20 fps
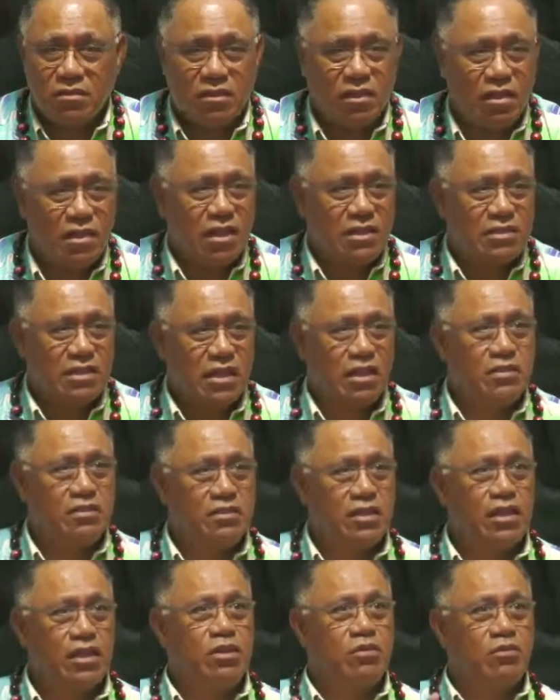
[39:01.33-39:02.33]
I say,
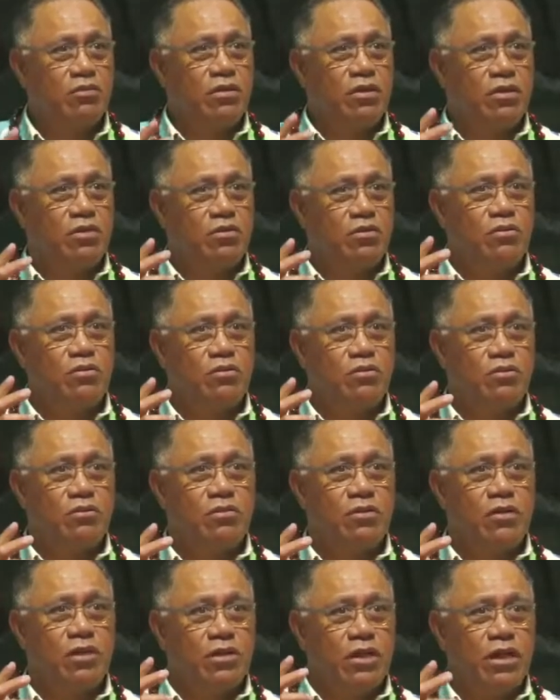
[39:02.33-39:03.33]
thank you, dear Lord.
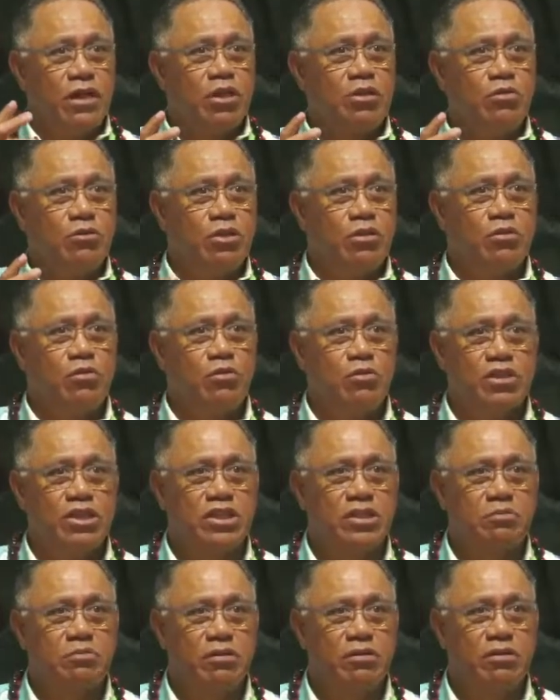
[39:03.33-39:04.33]
Thank you, dear Holy
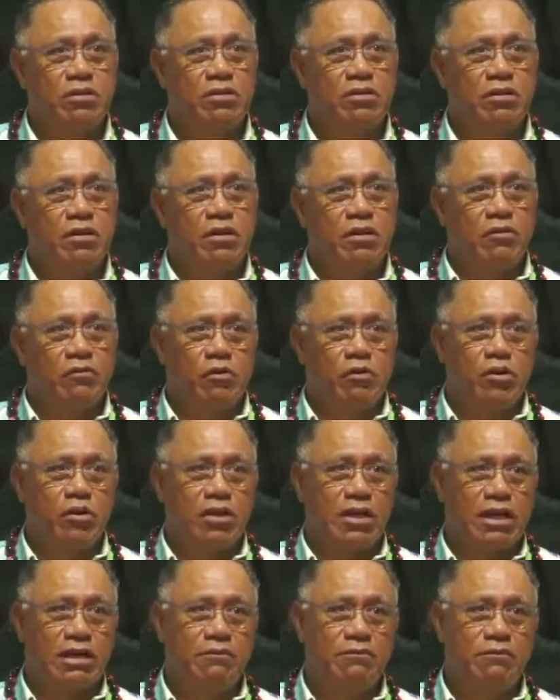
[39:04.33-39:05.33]
Spirit, for your
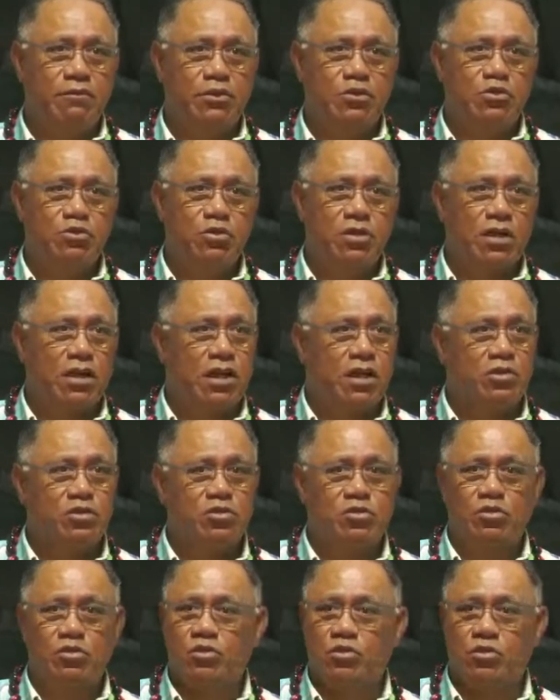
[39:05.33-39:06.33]
comfort, your
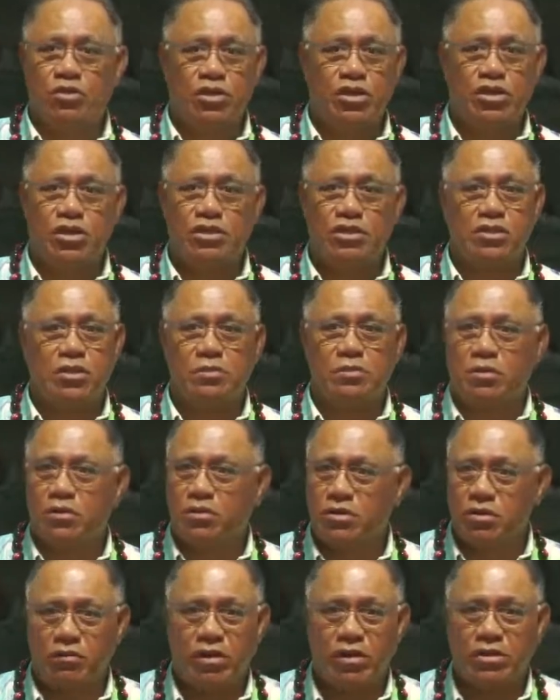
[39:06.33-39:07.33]
counsel, your leadership, your
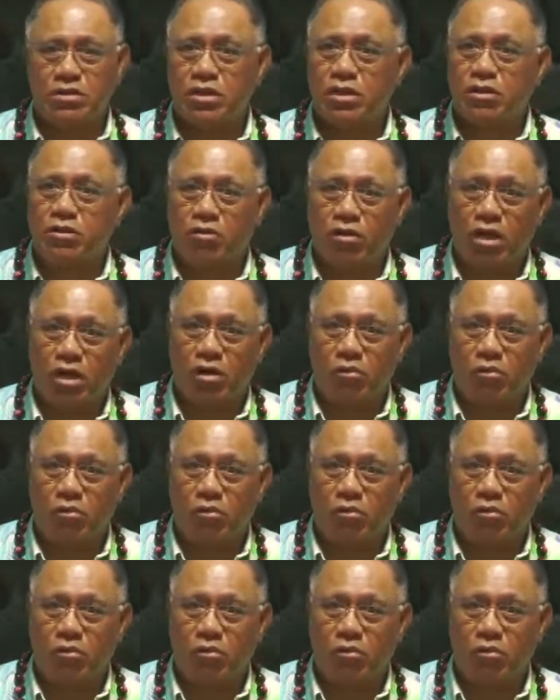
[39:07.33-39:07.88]
direction, your help.